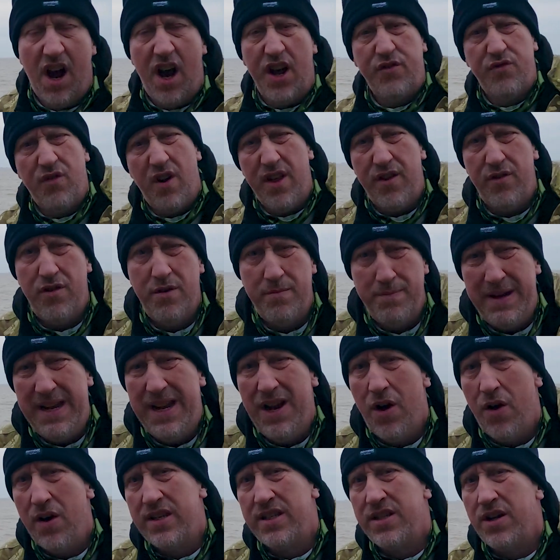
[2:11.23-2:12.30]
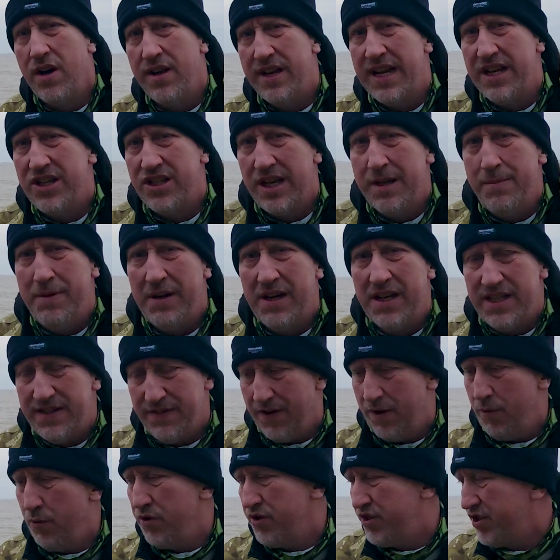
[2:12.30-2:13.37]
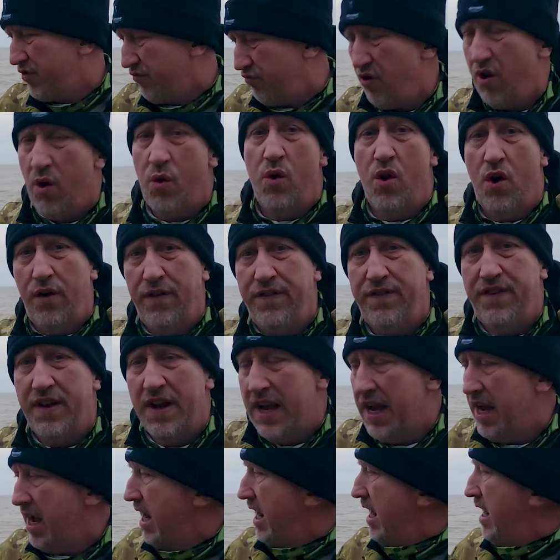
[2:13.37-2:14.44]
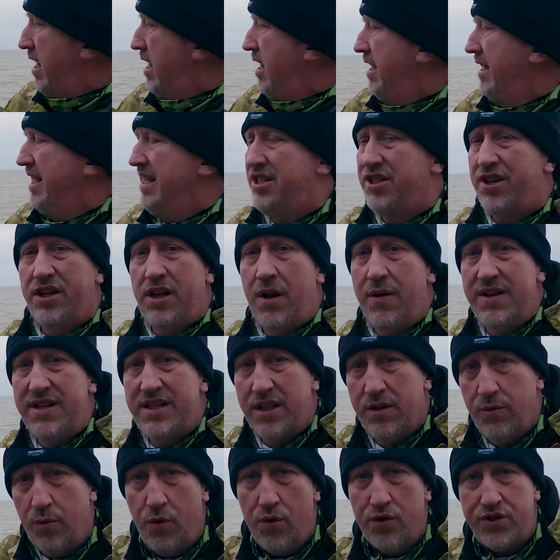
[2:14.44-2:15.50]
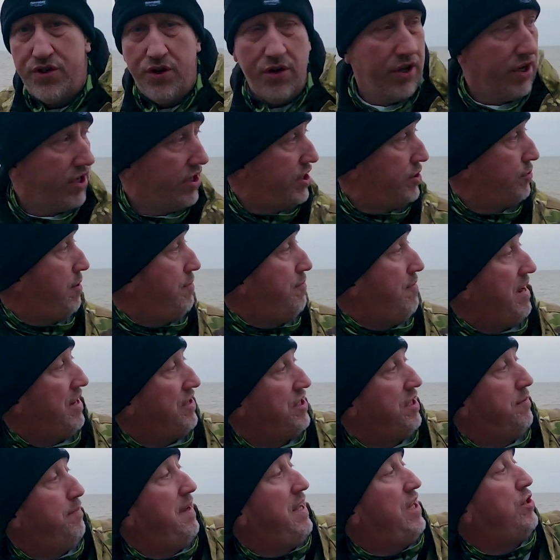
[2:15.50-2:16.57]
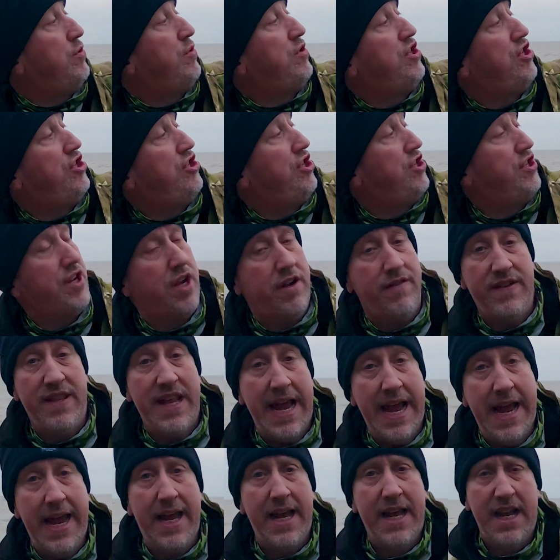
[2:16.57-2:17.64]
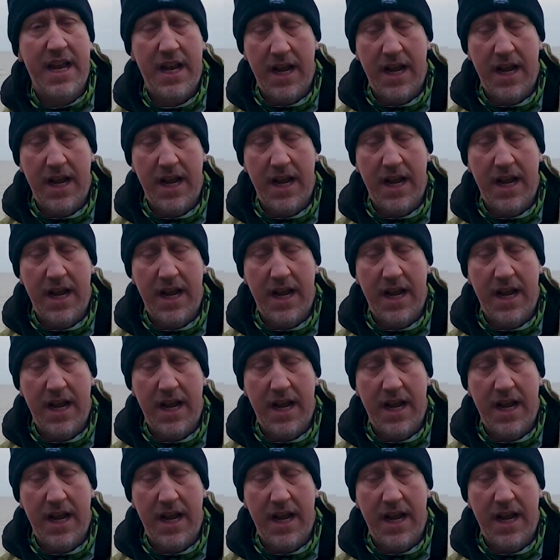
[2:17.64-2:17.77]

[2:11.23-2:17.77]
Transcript: I'd rather it be high tide actually, because if I was to roll off, at least I go into the water and I can swim around to the beach, which is just over there,